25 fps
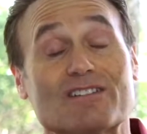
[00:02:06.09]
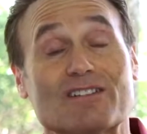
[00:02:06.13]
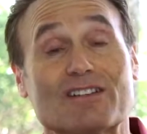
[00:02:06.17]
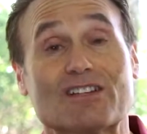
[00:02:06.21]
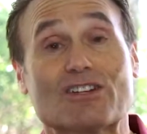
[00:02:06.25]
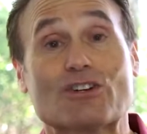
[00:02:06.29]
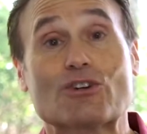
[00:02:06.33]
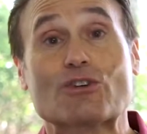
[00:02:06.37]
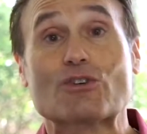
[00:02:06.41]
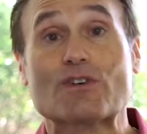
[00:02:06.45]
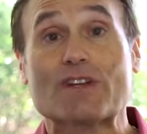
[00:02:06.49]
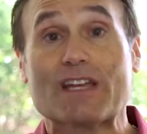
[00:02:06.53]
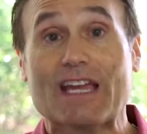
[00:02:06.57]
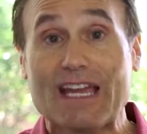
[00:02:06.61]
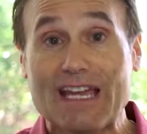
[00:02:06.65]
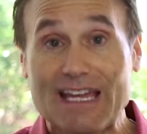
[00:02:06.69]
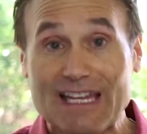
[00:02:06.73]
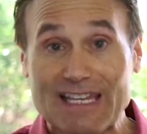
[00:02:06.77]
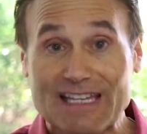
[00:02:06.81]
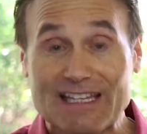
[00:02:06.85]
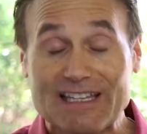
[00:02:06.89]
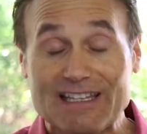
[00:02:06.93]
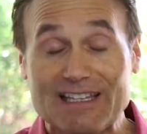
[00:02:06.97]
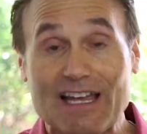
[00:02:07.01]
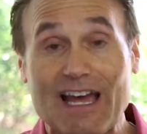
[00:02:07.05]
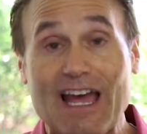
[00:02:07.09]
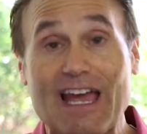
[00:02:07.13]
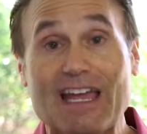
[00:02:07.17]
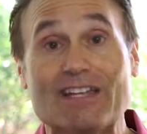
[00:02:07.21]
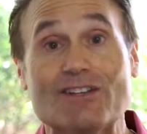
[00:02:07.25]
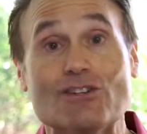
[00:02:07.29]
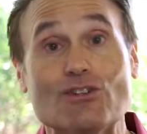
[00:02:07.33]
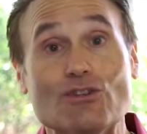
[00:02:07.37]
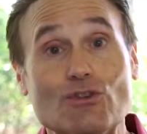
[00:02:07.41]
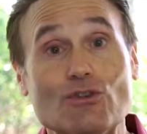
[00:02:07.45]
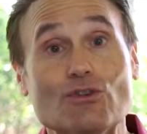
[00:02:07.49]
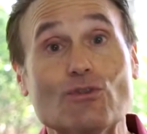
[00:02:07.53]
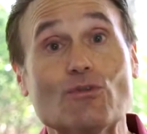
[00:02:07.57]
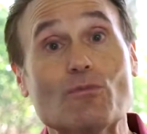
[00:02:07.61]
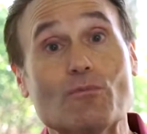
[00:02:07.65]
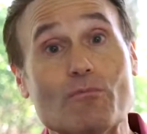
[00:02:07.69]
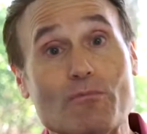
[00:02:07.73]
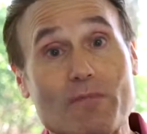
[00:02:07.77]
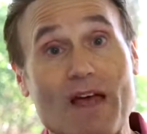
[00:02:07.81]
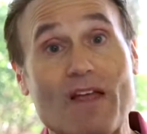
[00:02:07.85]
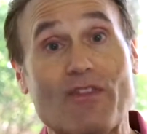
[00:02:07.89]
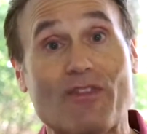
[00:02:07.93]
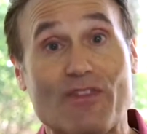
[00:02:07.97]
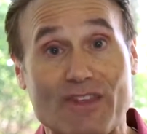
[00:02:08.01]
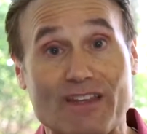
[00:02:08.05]
created a new
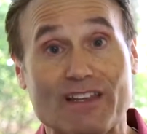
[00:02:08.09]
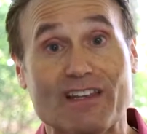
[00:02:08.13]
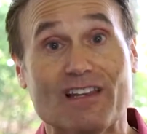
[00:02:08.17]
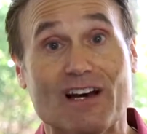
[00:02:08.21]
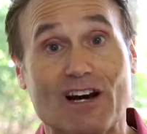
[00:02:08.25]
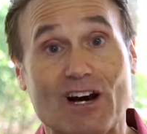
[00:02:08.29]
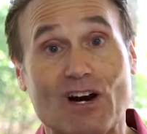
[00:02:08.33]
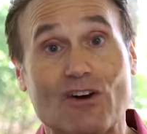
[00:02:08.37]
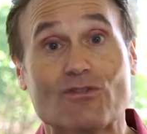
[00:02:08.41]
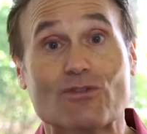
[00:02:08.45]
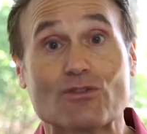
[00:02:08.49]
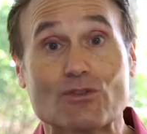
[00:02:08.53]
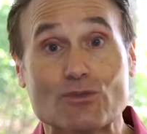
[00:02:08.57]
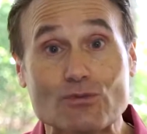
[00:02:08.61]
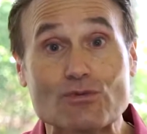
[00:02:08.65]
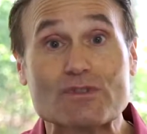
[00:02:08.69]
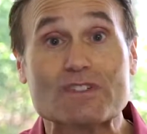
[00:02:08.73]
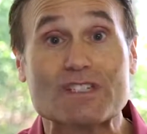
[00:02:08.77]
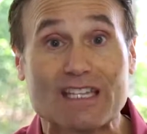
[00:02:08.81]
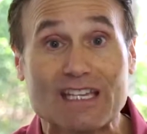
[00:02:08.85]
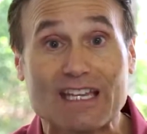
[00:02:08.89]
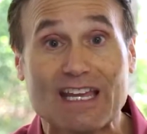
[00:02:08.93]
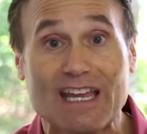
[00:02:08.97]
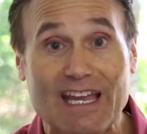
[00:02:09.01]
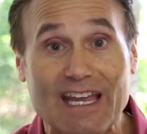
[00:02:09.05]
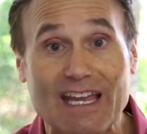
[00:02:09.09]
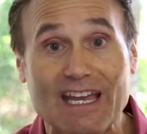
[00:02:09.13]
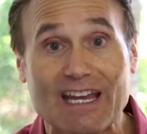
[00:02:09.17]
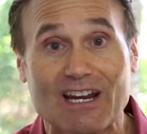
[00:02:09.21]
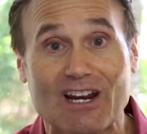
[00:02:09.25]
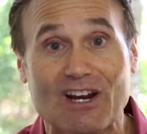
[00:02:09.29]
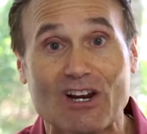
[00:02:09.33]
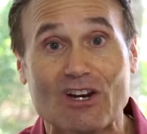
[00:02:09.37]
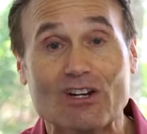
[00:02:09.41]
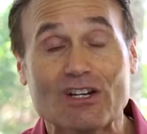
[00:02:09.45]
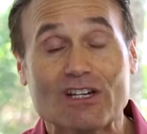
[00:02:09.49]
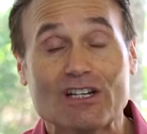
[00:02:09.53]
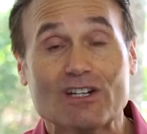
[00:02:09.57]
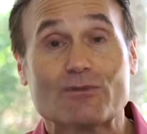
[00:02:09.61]
method of losing hair,